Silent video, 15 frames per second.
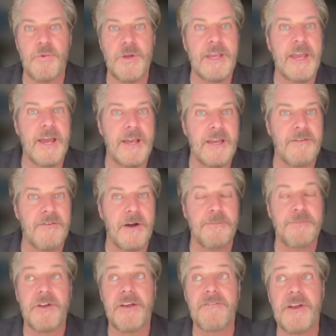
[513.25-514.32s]
We can't give
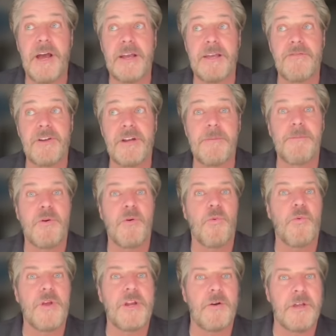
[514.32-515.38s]
up. They've not given up.
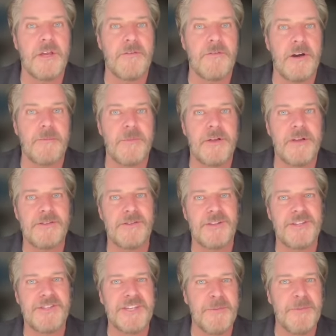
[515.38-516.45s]
We don't give up. So
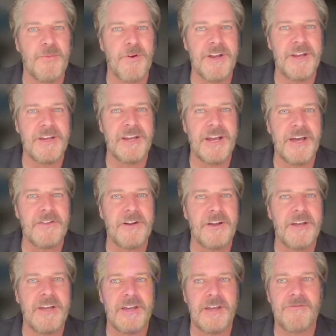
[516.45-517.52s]
let's keep yeah. working together
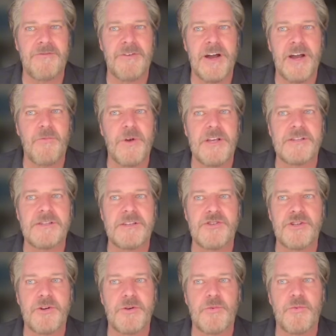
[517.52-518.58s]
and find ways to
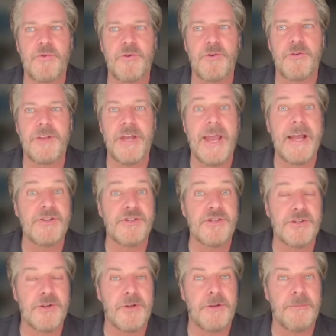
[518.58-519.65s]
show the world and
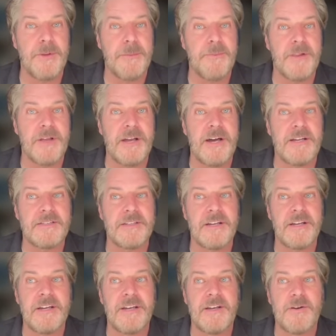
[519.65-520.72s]
to show the people in
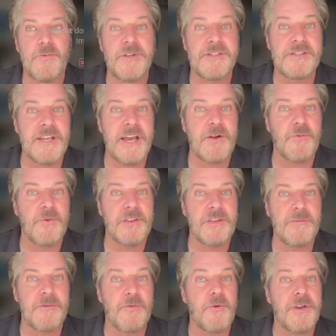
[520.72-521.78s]
Gaza we stand with
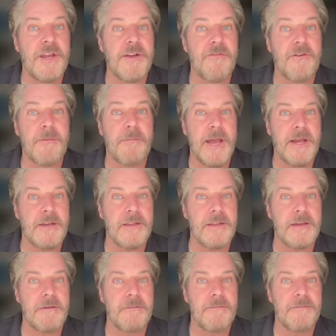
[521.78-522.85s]
them and we'll never abandon
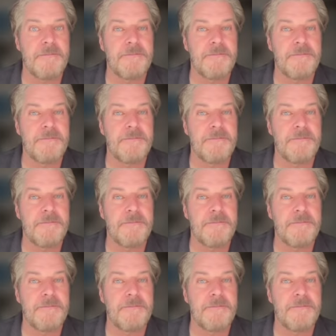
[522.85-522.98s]
them.